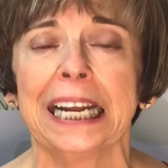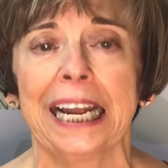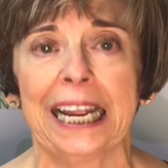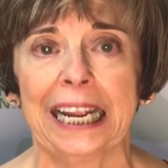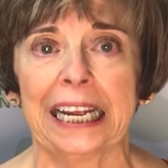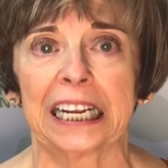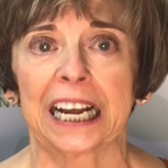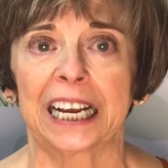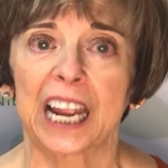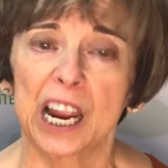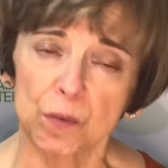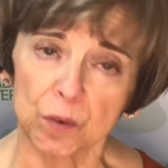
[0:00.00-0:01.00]
And I
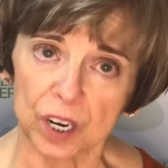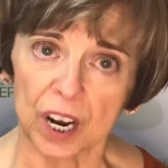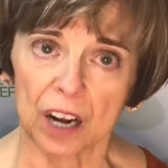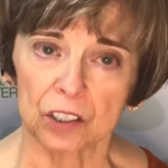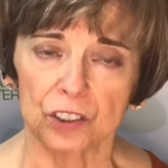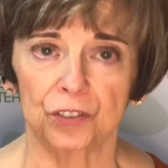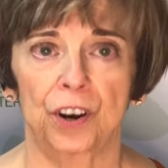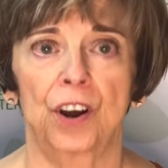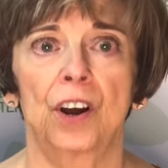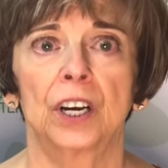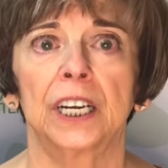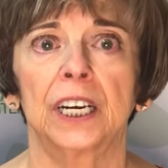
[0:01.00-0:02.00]
came to Doctor
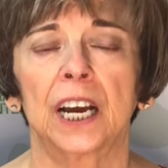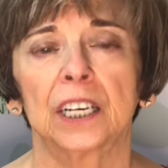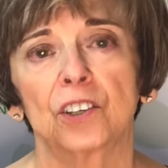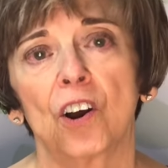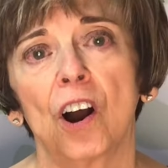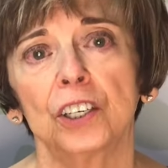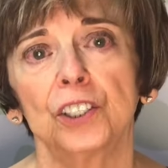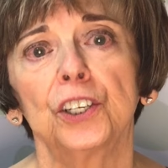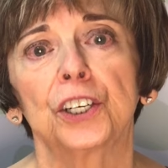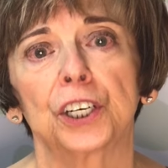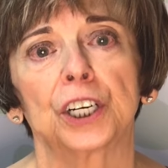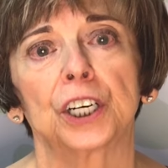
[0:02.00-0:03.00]
Truong, and I talked to
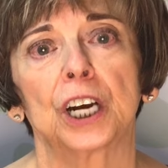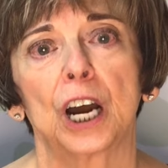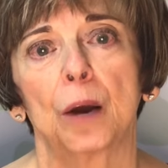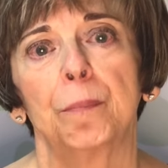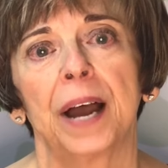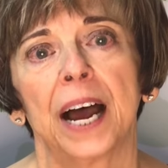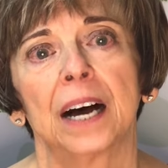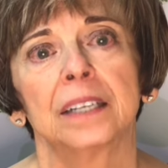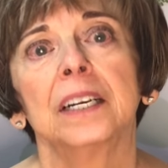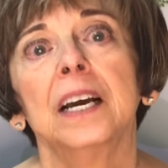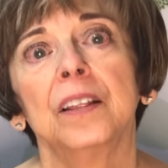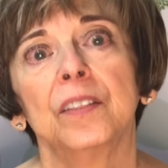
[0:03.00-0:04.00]
her about
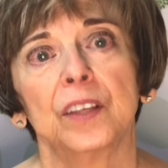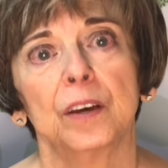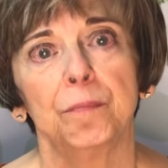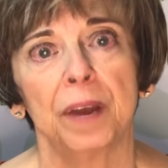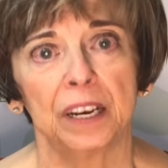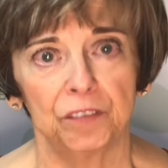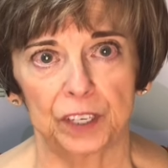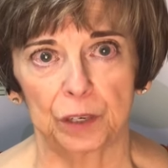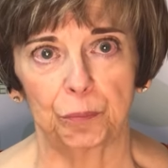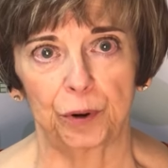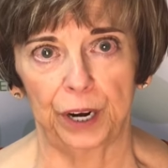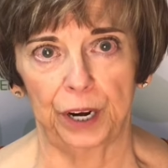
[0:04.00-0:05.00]
the
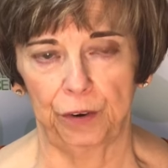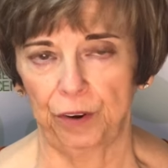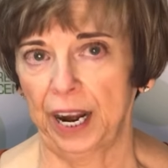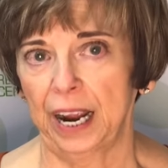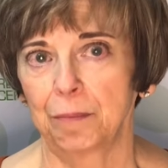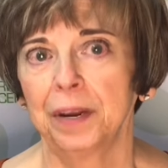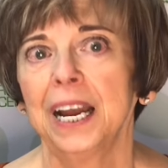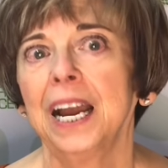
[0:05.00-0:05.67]
MedFit program.